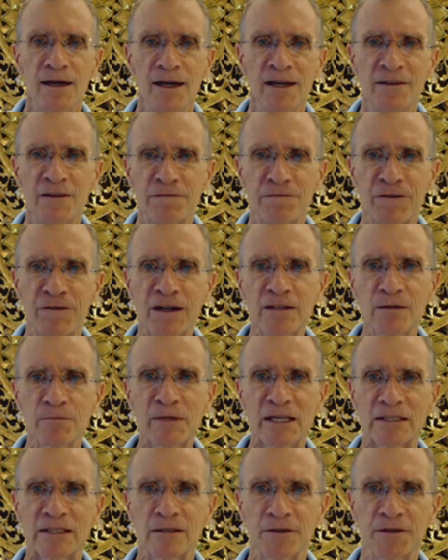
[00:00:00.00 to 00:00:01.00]
And the
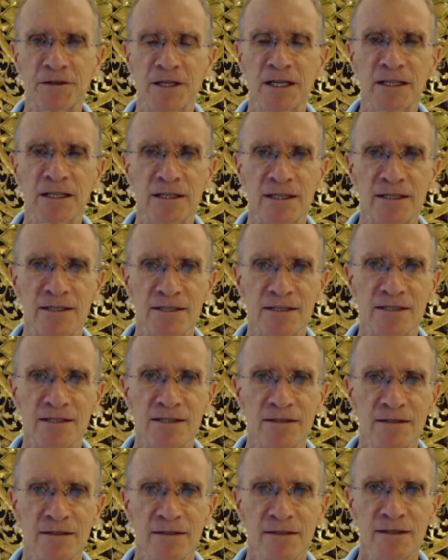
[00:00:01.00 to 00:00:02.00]
fundamental thing
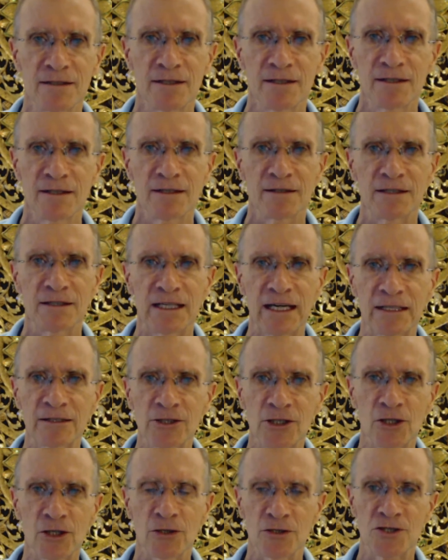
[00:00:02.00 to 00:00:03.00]
is, the
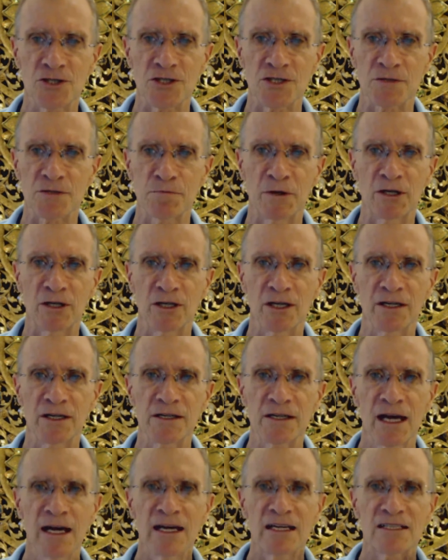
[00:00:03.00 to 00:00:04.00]
unconscious
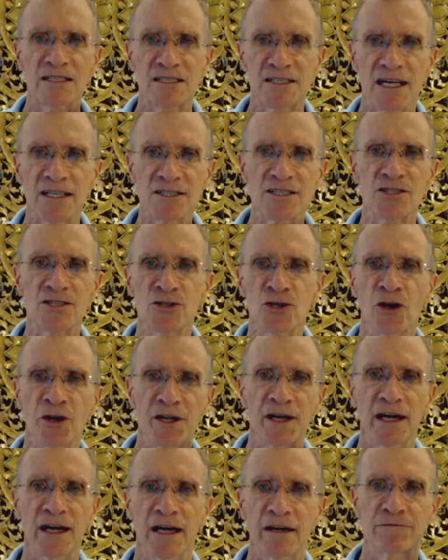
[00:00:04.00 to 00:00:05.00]
mind does
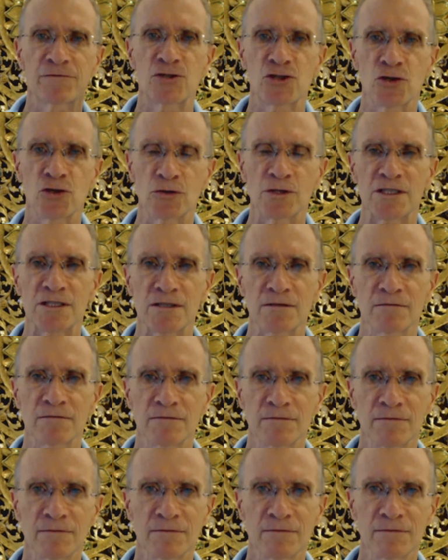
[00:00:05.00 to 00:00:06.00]
not have choice.
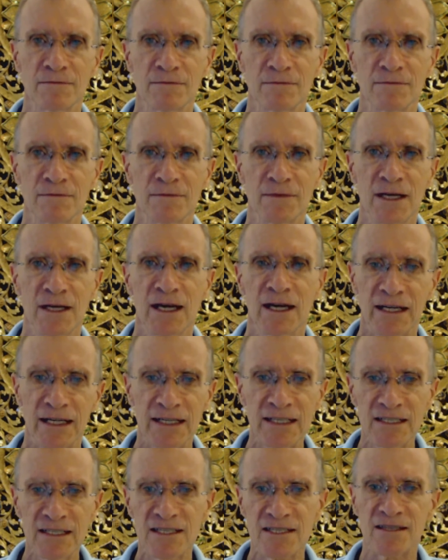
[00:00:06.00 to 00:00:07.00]

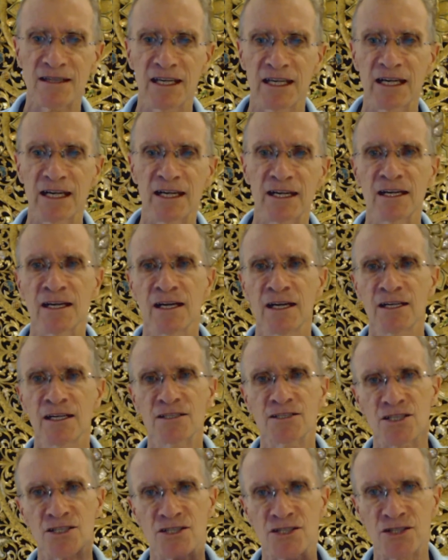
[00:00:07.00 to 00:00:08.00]
It's there
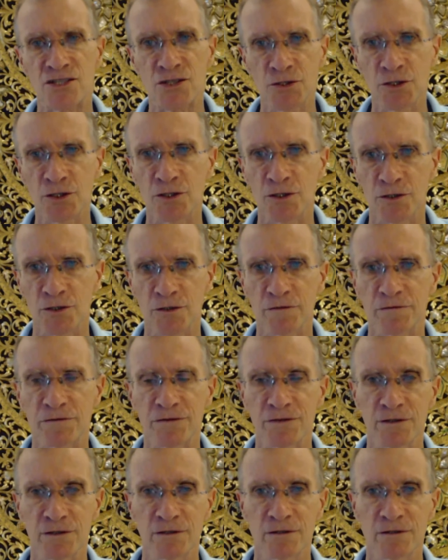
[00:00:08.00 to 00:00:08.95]
to serve.